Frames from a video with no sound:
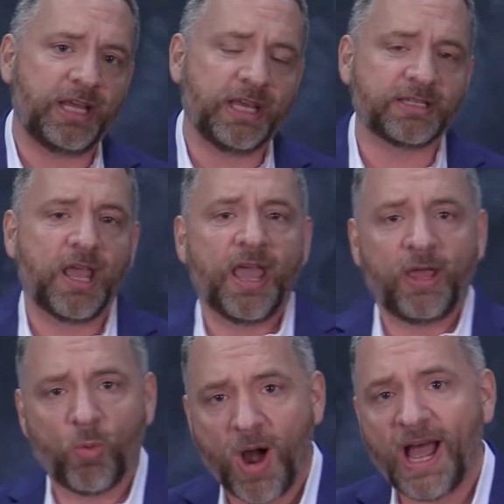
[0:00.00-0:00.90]
is
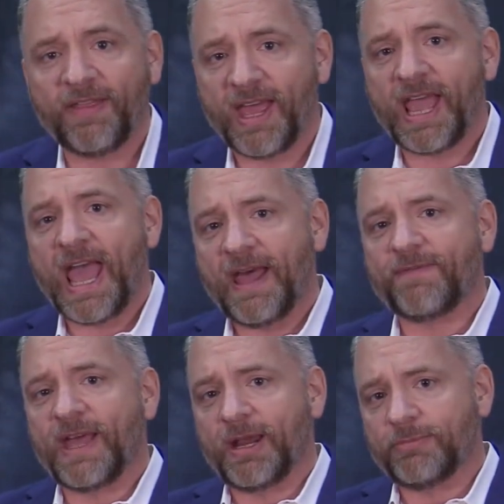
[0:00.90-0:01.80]
and why they have
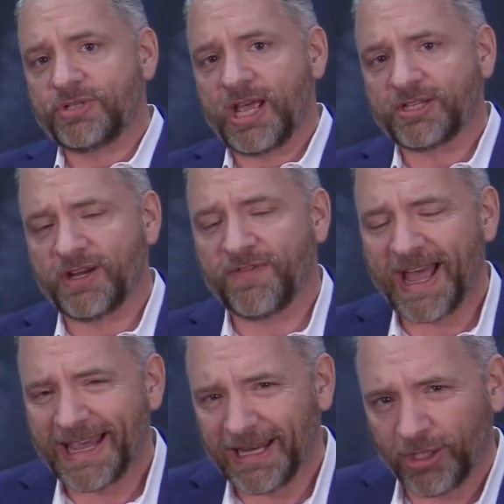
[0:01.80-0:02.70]
that objection, if
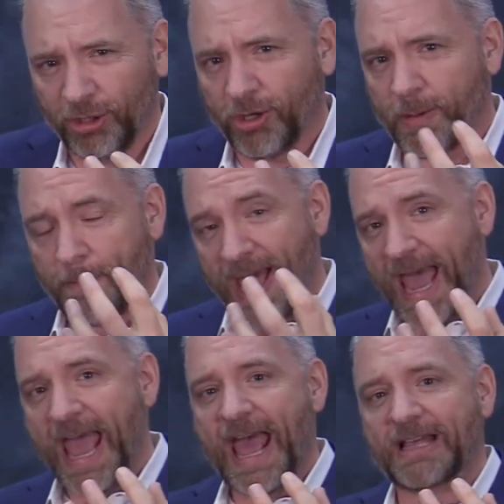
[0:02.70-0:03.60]
I can look
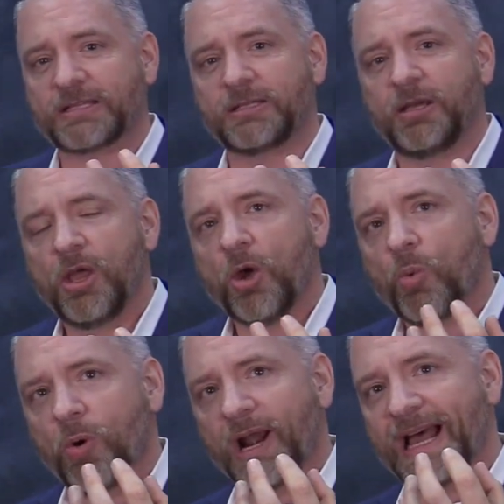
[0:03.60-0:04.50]
past
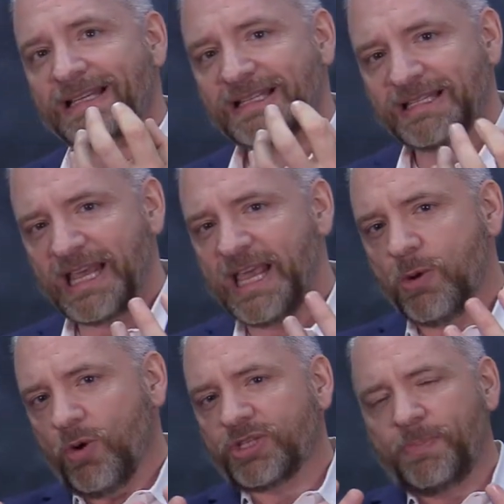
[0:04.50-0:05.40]
what I see,
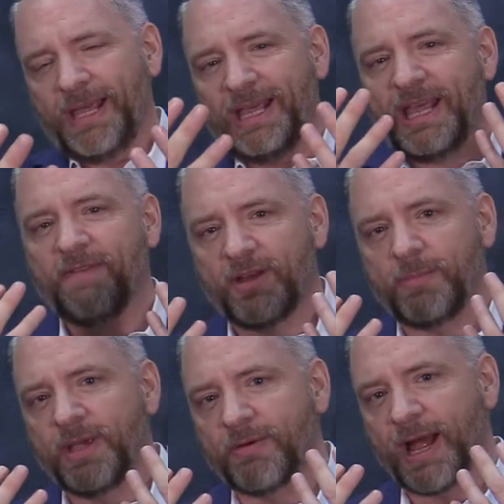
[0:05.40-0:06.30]
what's being given to
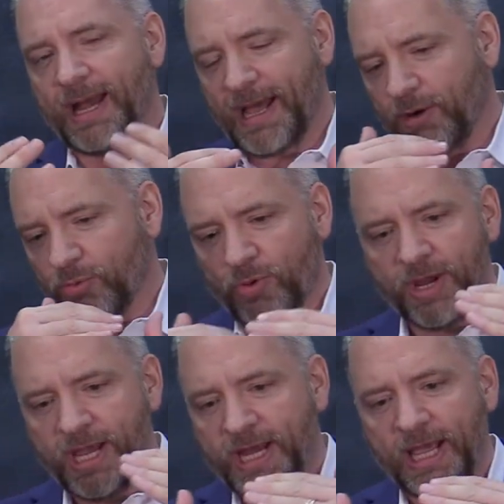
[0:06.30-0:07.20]
me right now, and
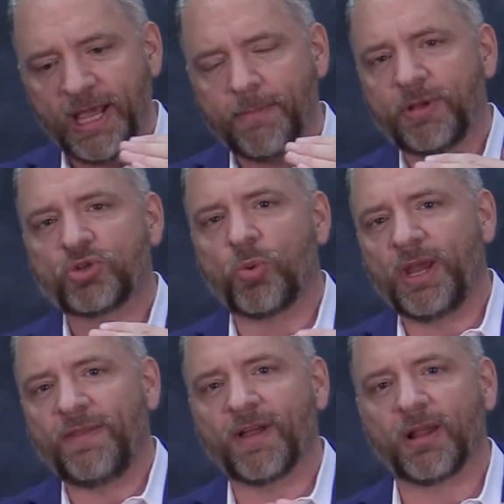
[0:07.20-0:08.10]
read in
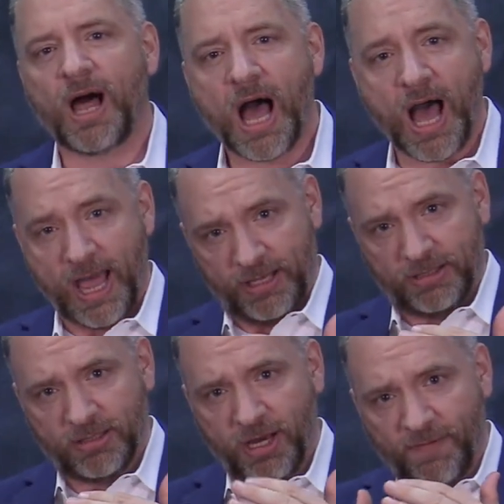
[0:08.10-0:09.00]
between the
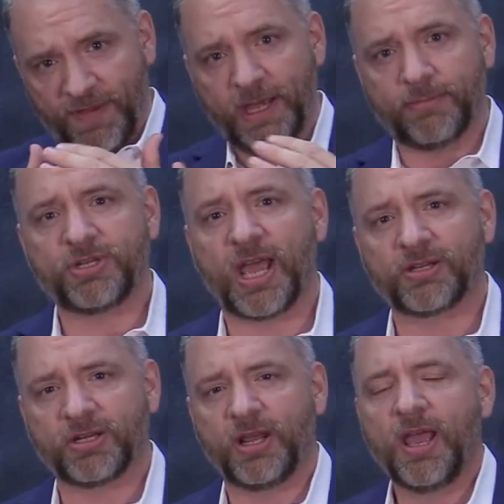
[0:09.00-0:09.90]
lines of the
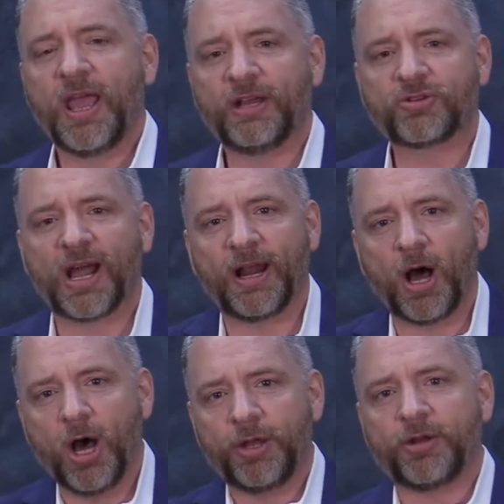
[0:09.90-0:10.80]
objection and try to
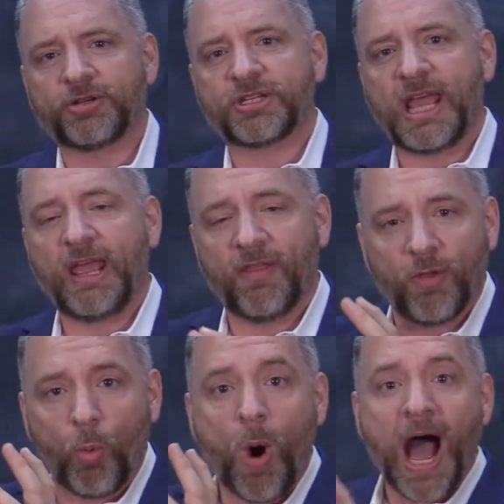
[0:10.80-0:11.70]
understand
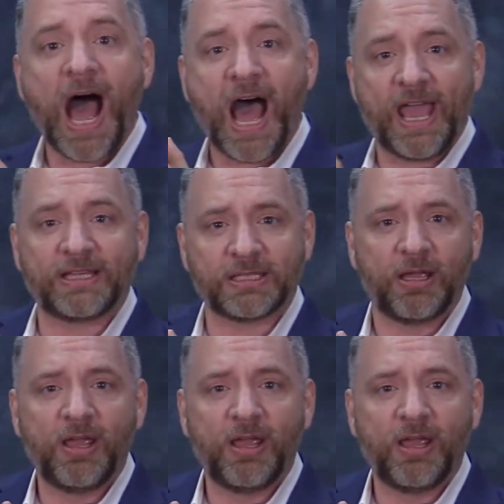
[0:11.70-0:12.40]
the whys,